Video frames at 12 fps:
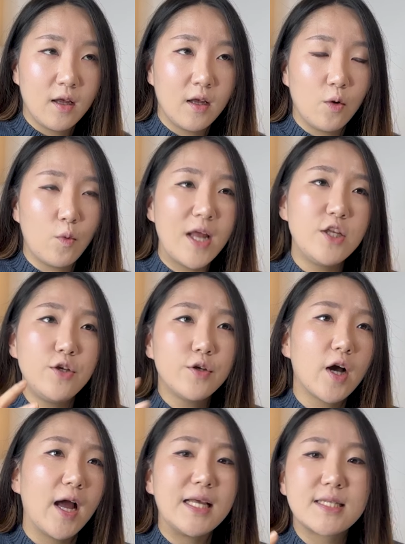When you
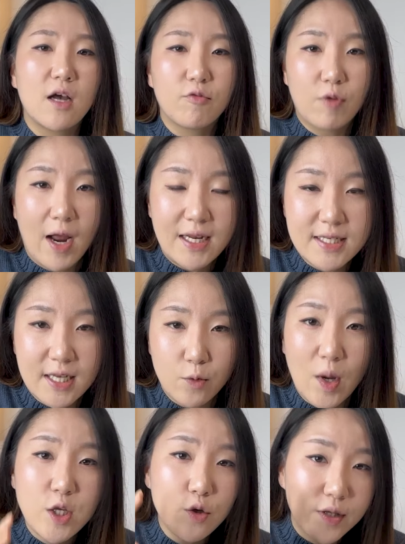guys are writing,
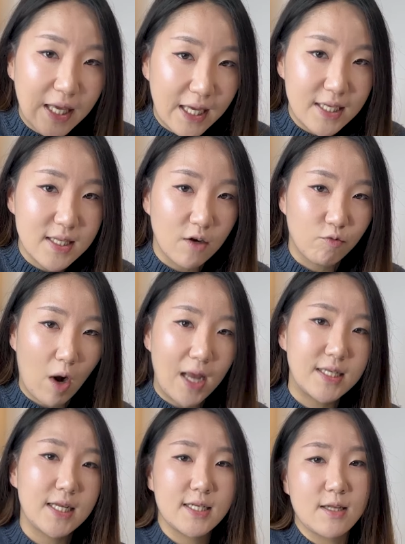when you kids are
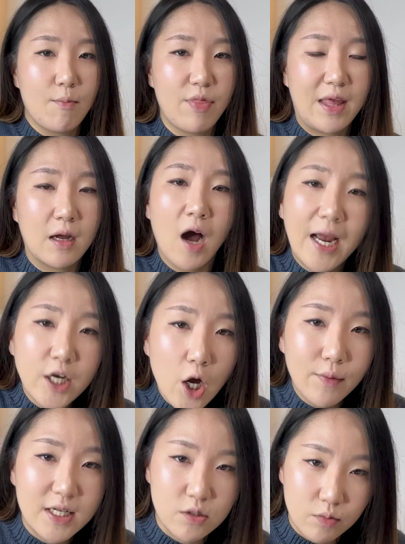writing something, I know
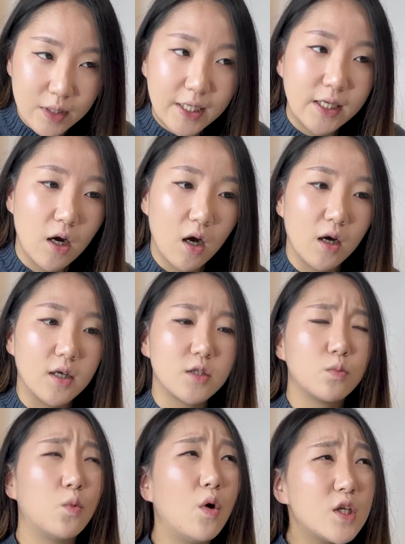it's really hard.
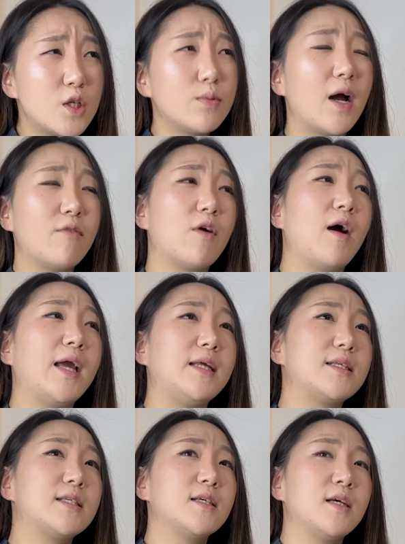What do I
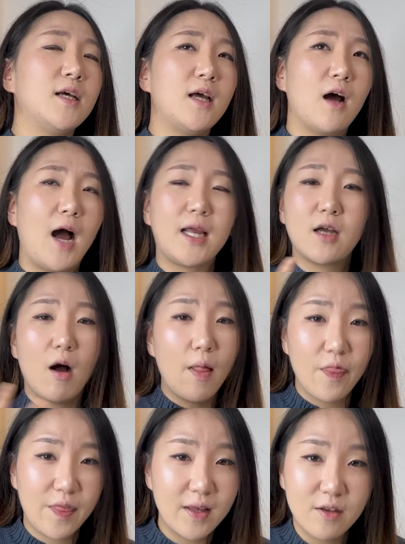write? I
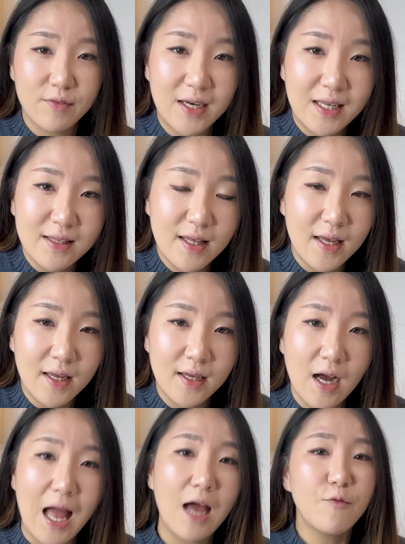can't think of anything.
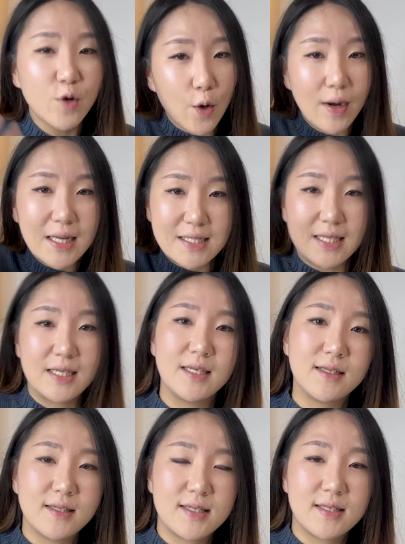I have no
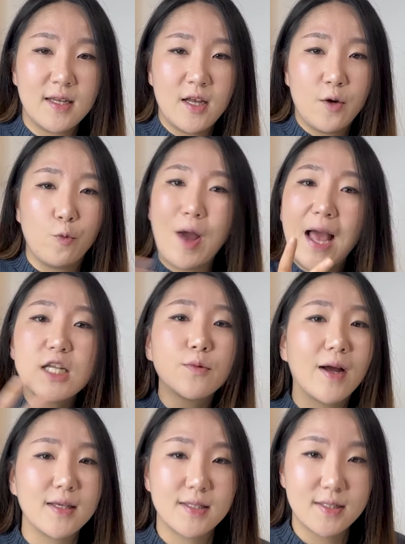ideas. Where do
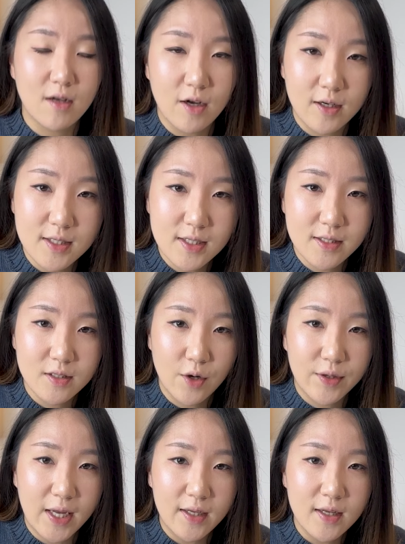I start?
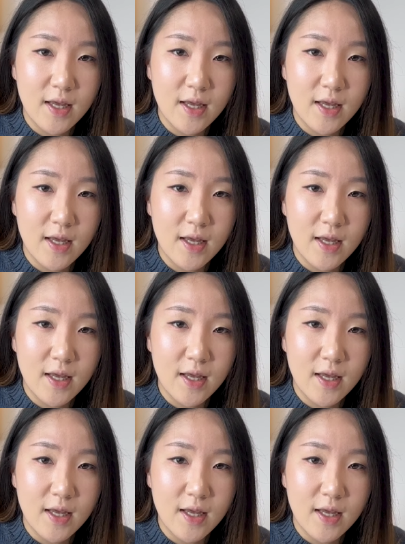Okay.